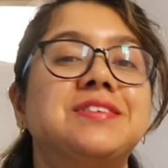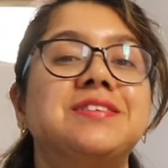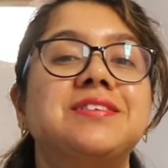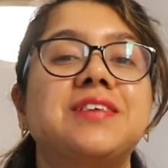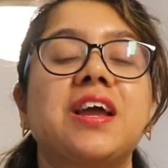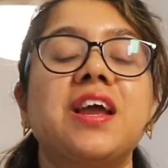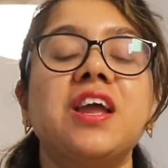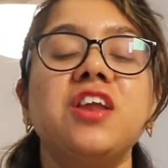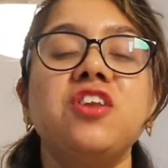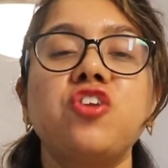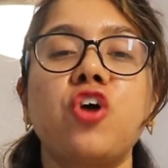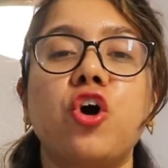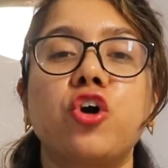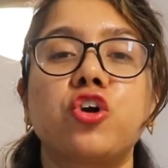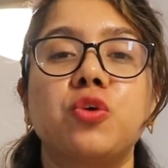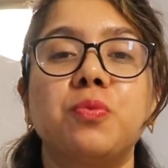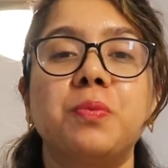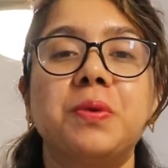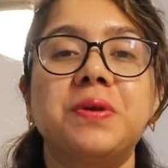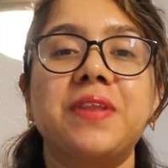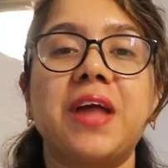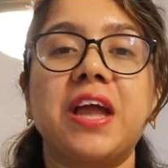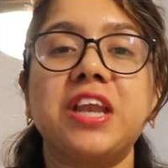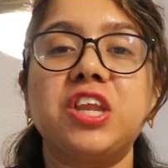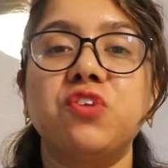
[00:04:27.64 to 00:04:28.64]
Second
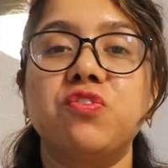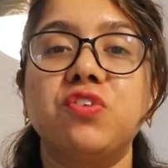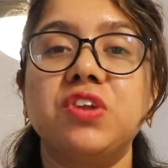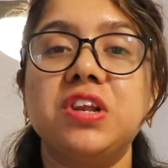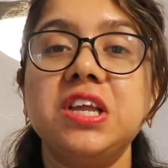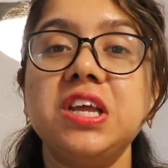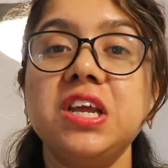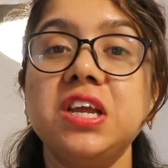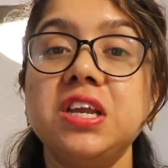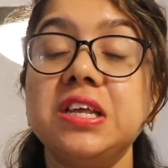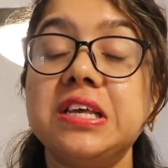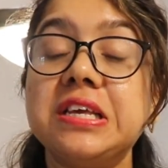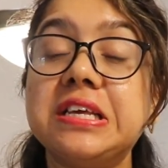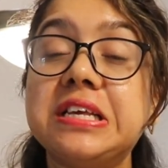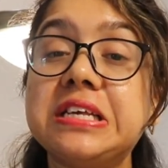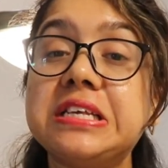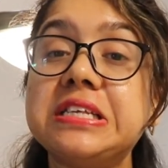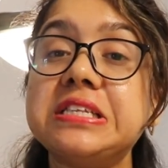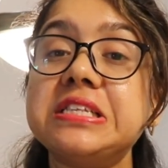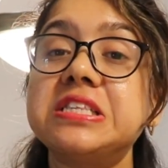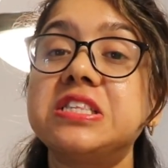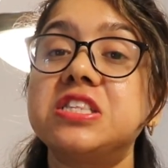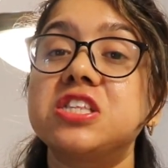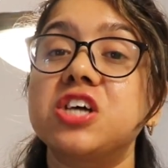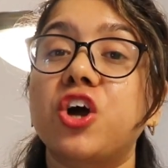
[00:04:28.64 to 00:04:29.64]
document that you will need
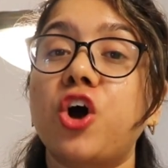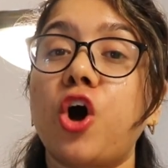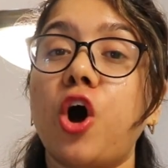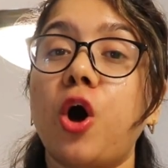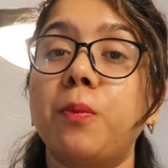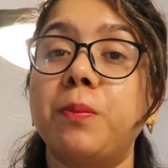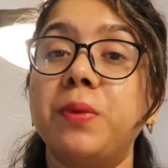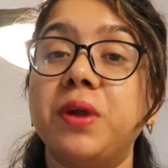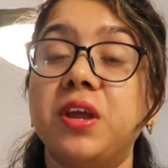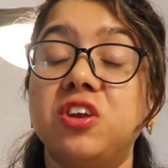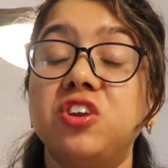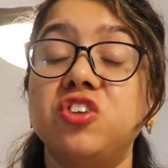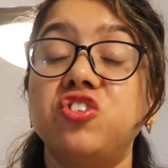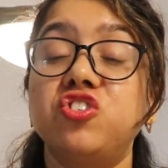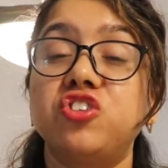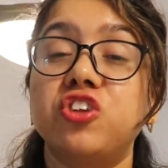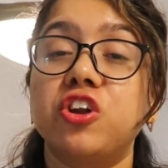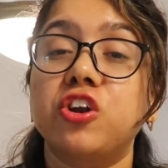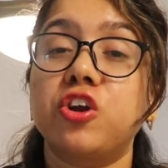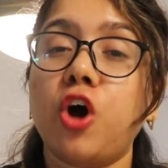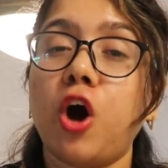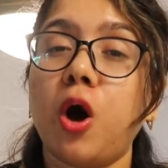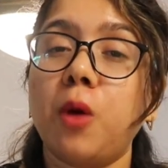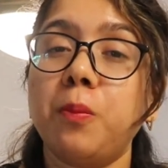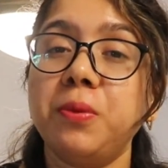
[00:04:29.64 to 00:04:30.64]
is the copy, a
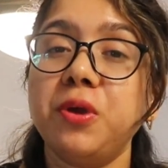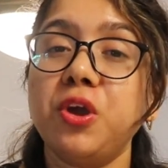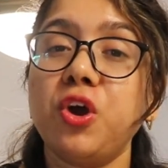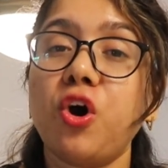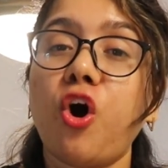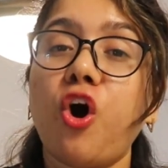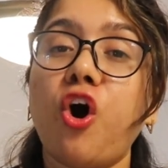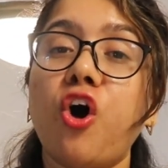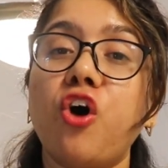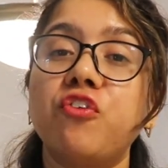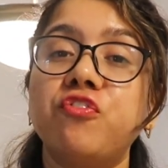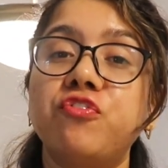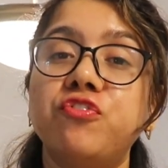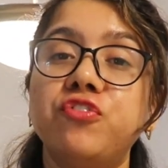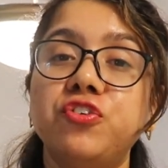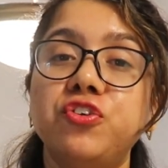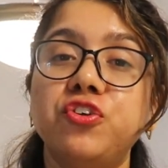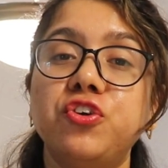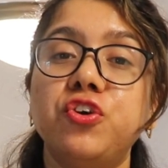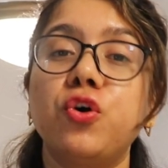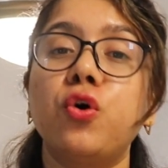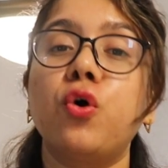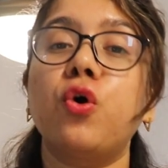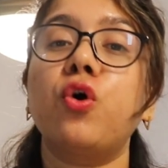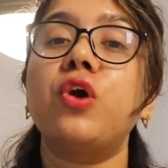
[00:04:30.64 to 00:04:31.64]
digital copy of
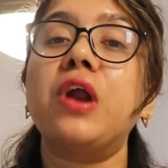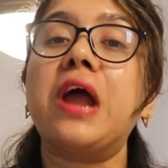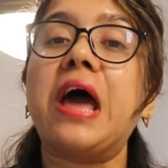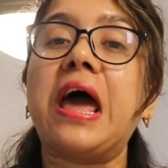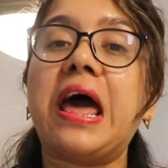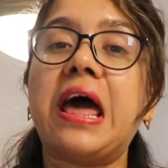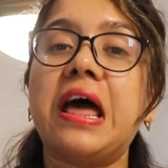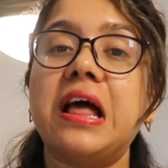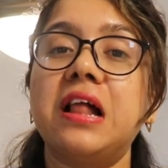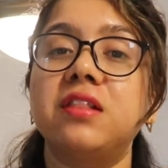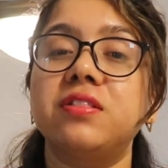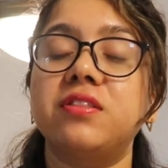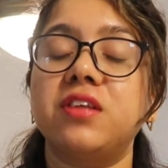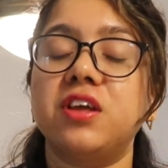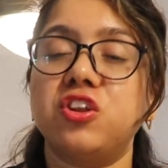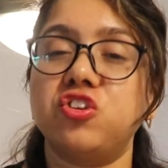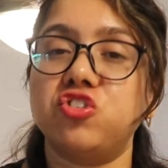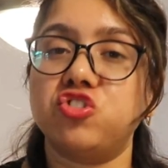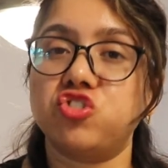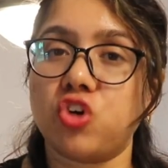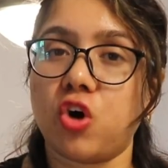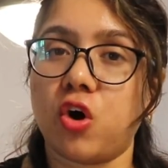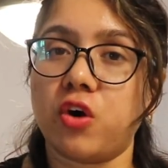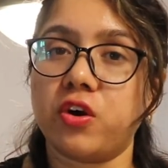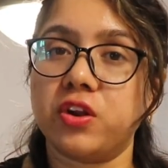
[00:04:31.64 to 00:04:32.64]
your health
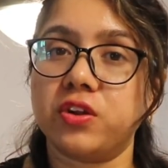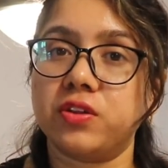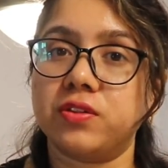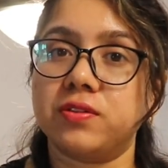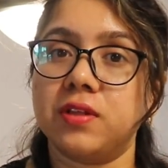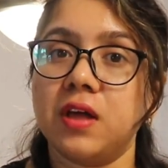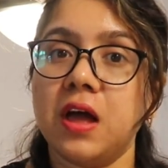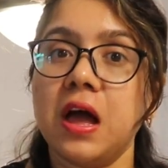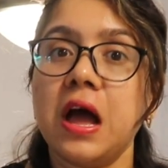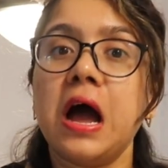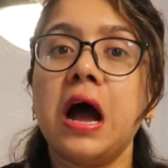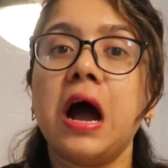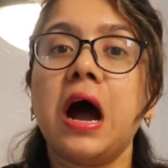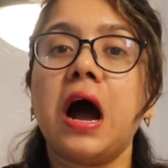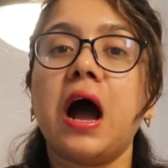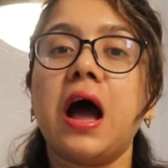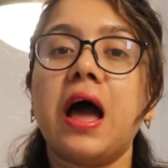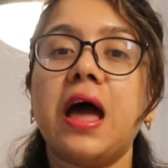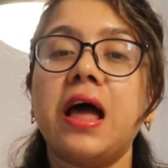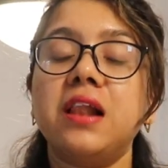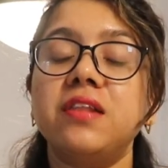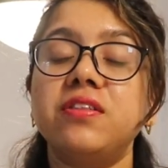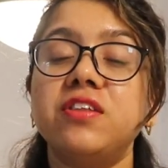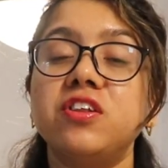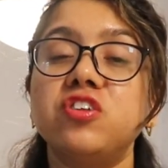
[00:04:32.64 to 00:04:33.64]
insurance. A
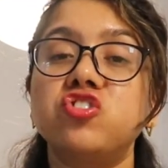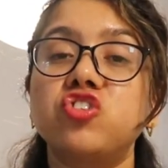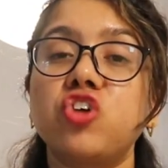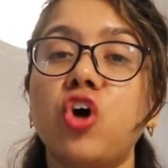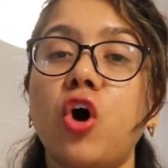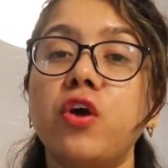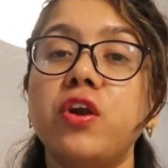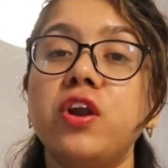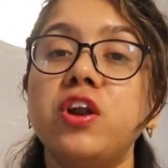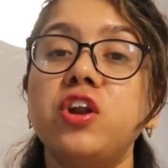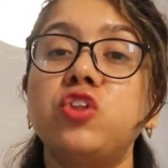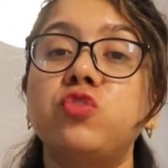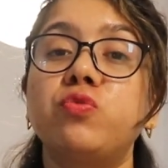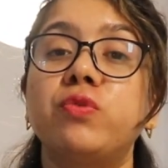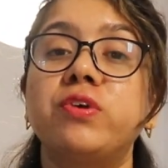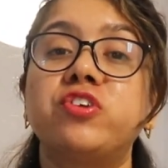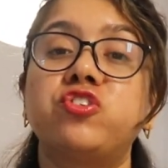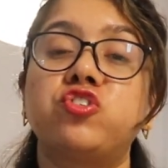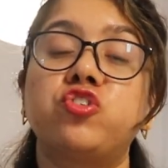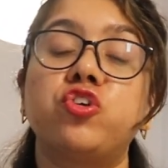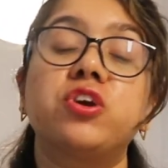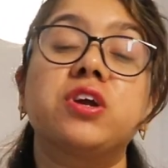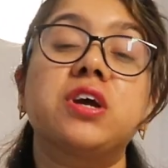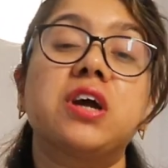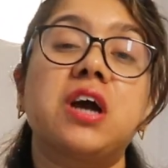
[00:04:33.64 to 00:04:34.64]
health insurance which
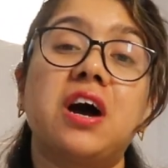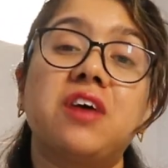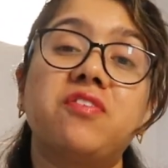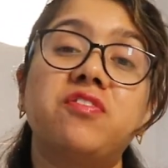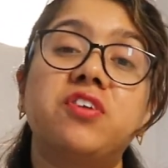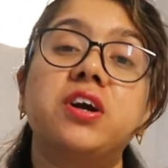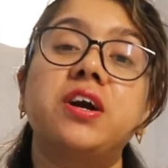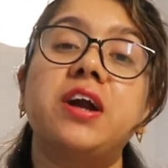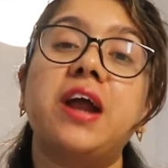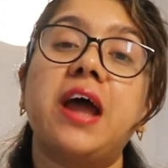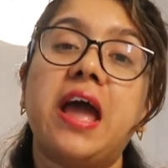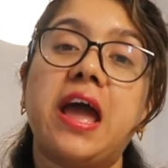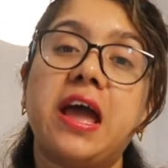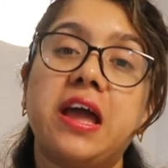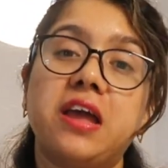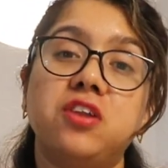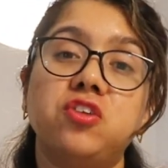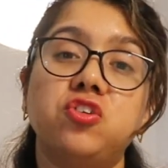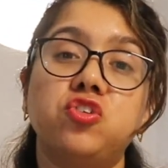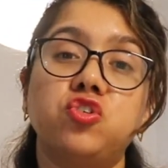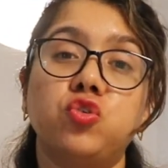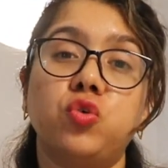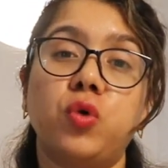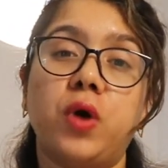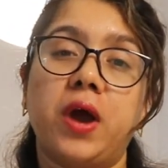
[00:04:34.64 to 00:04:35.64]
should cover
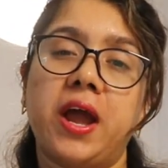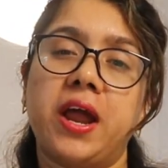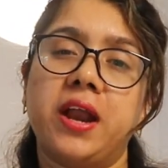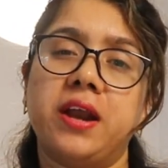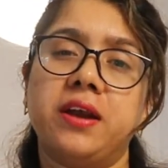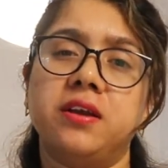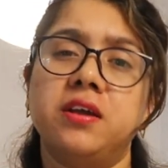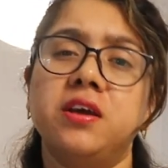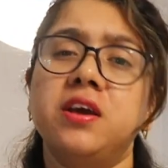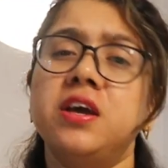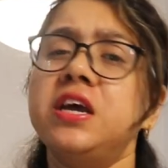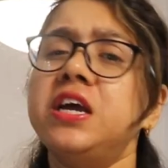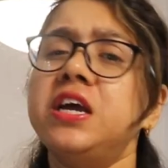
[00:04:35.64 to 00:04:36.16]
end to end.